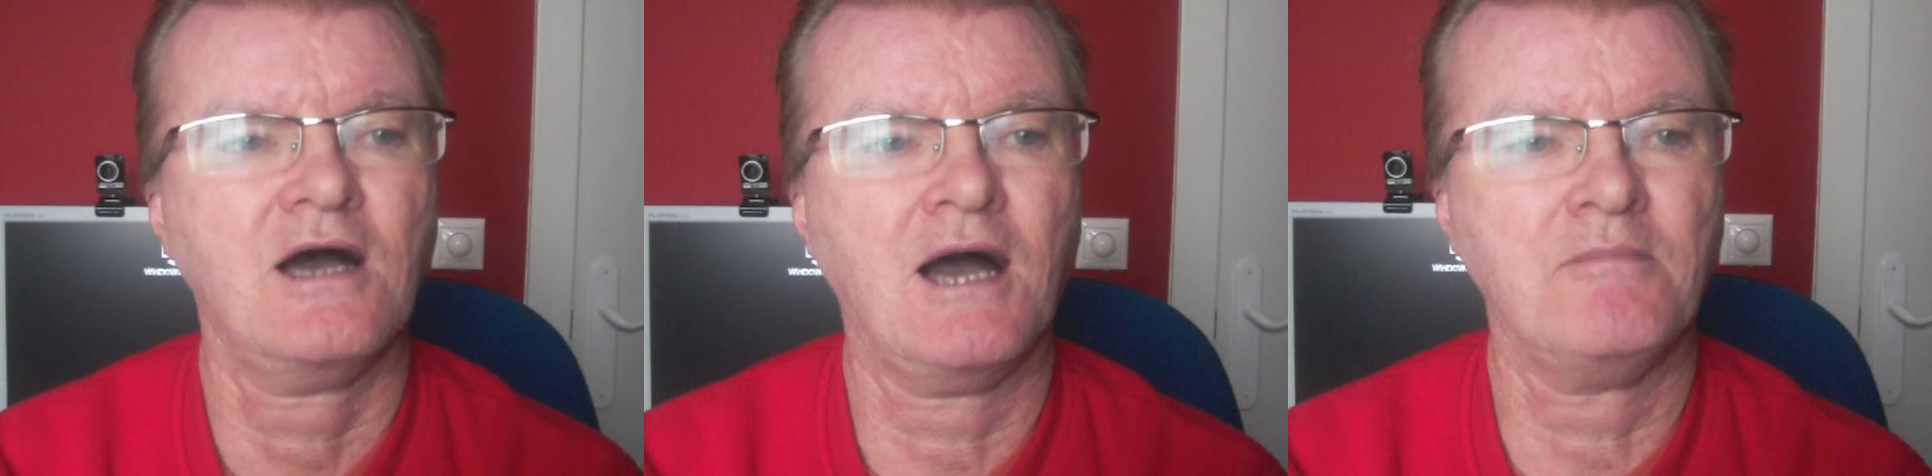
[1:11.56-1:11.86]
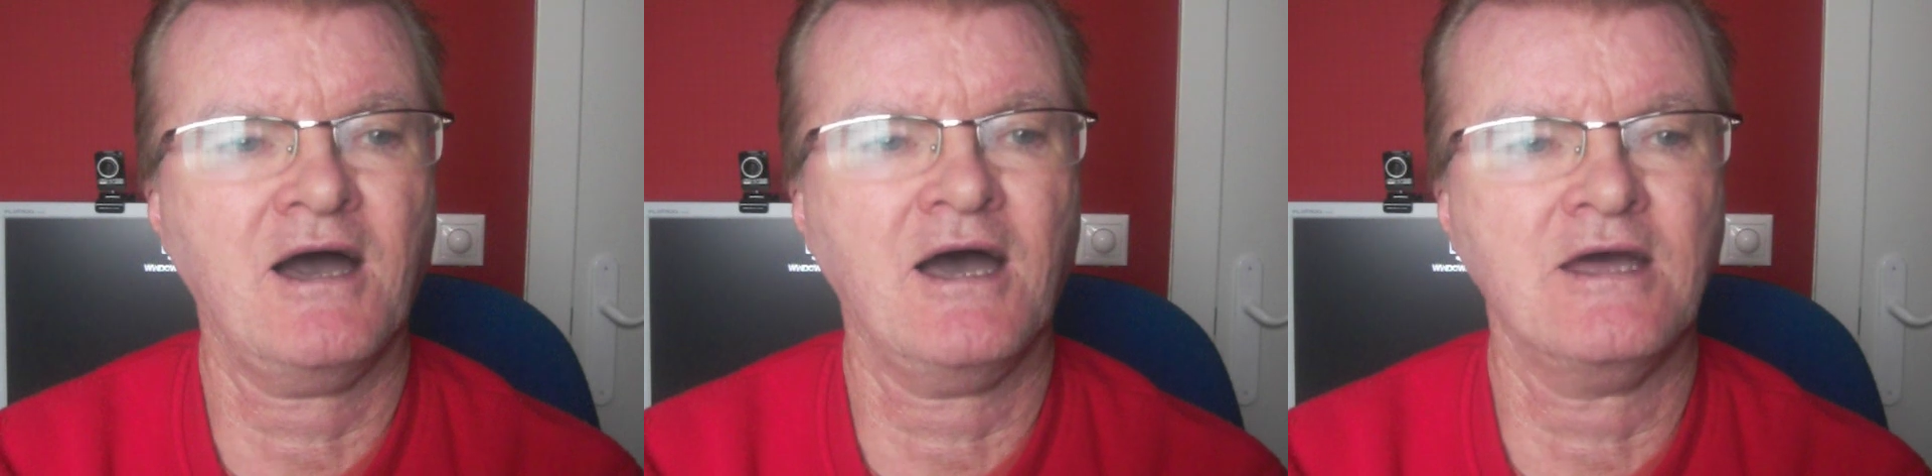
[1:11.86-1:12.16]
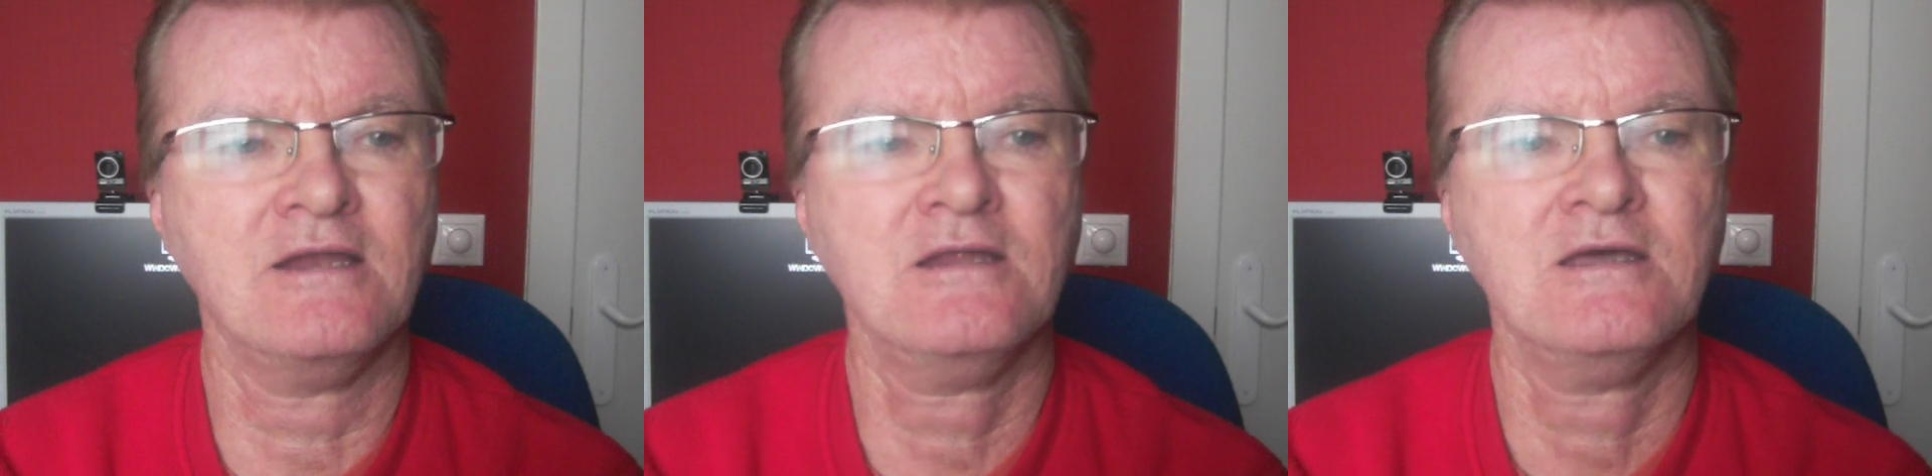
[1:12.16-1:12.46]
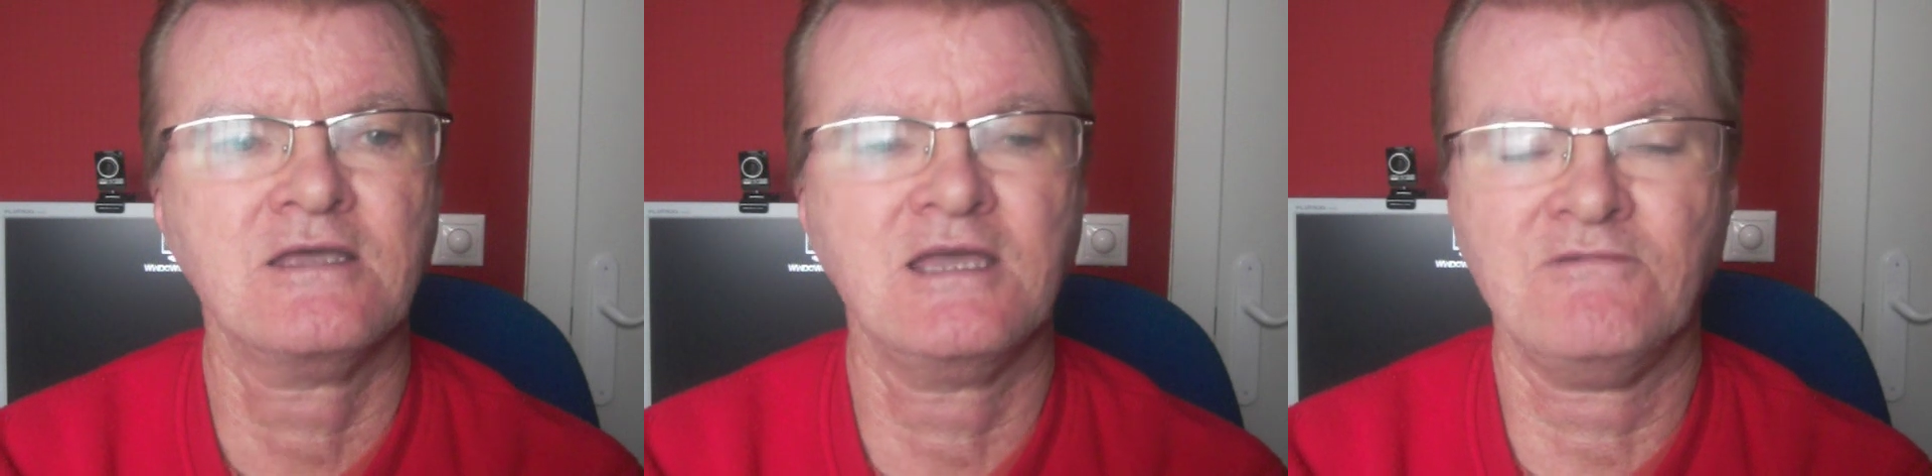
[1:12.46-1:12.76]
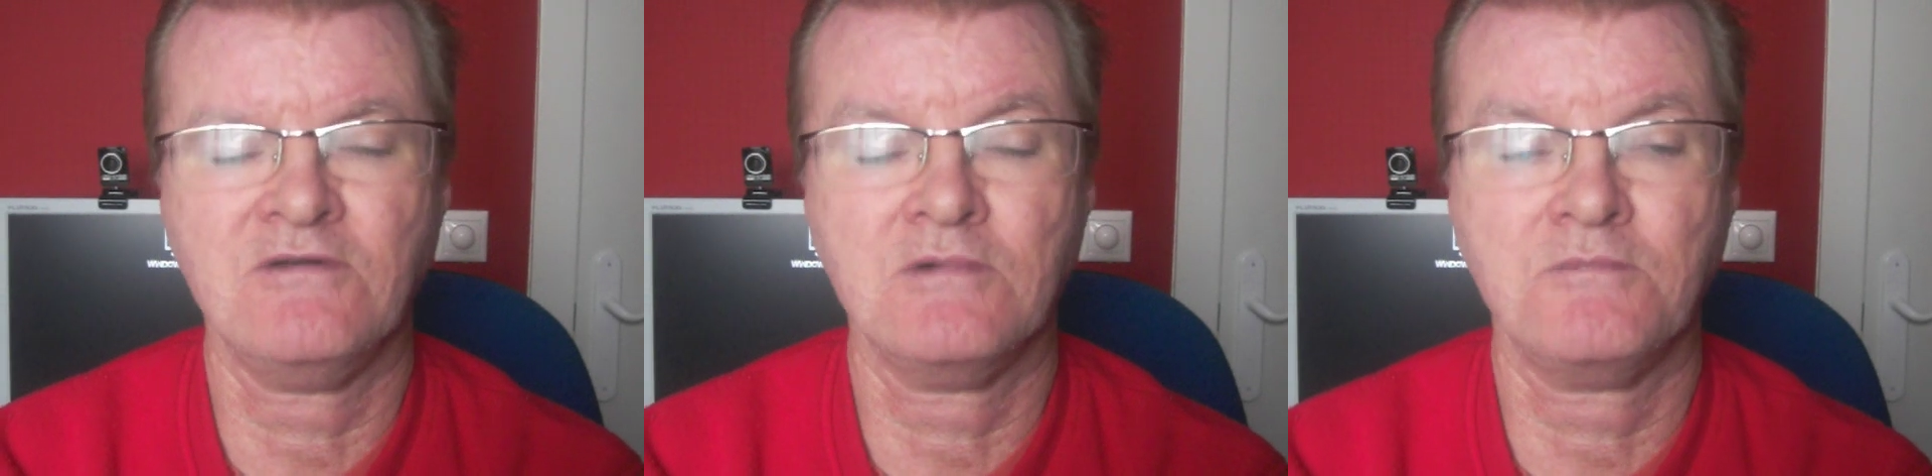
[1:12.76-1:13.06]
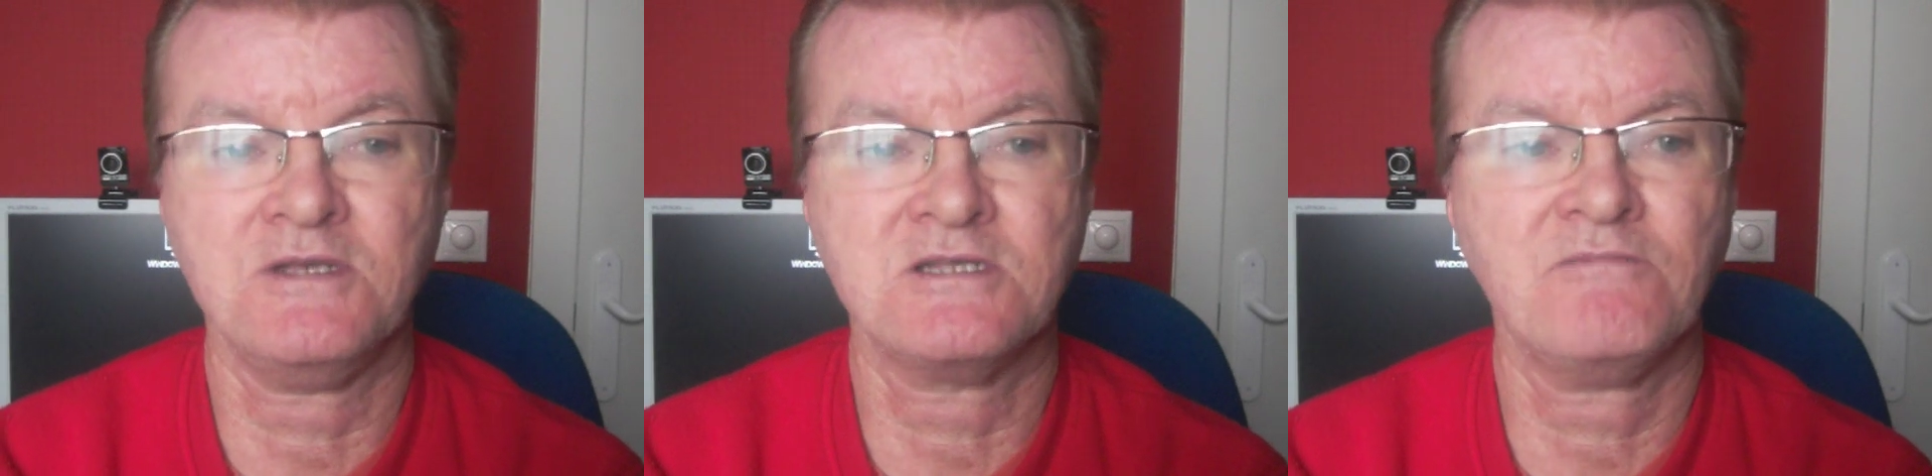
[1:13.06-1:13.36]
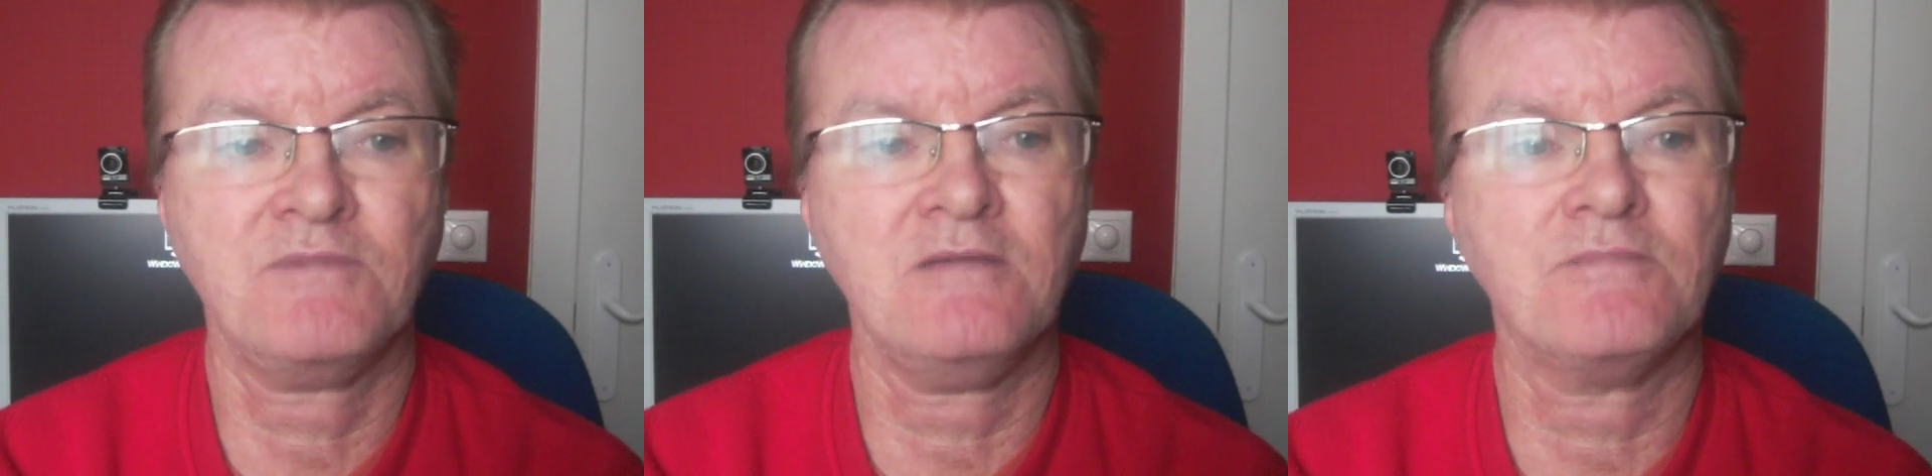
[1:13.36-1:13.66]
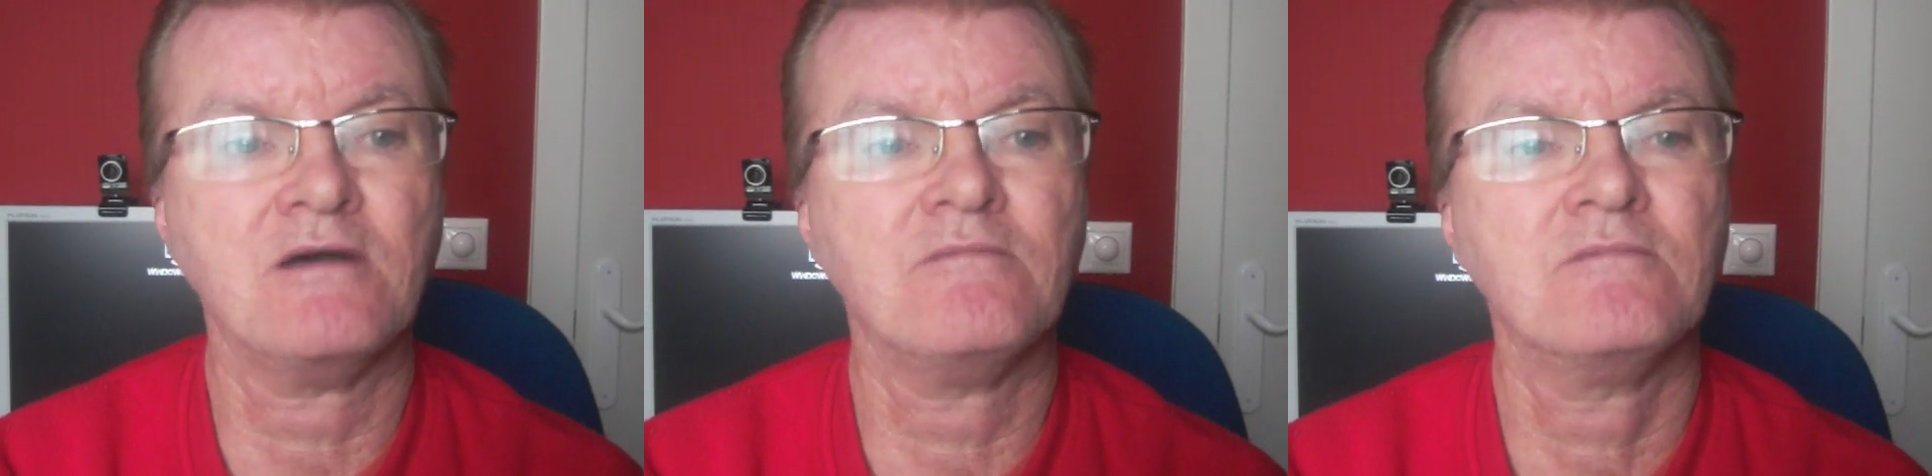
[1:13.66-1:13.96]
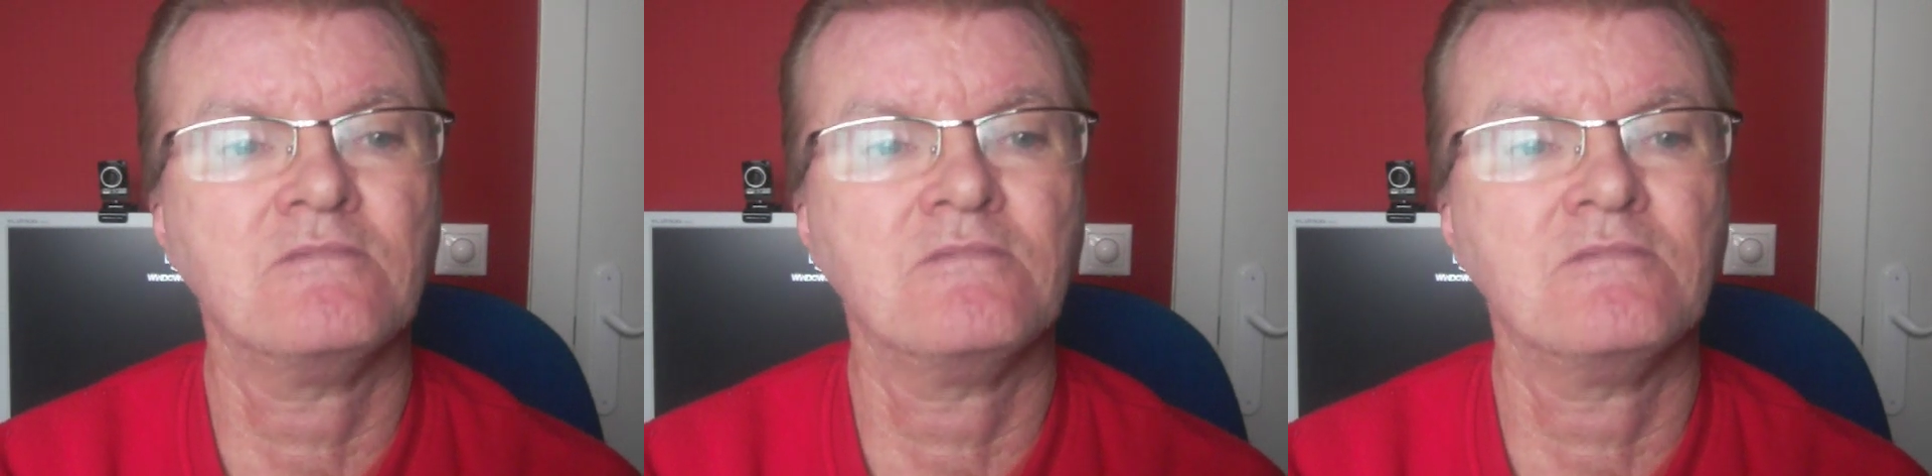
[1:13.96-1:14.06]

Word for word: A man gave him a piece of paper.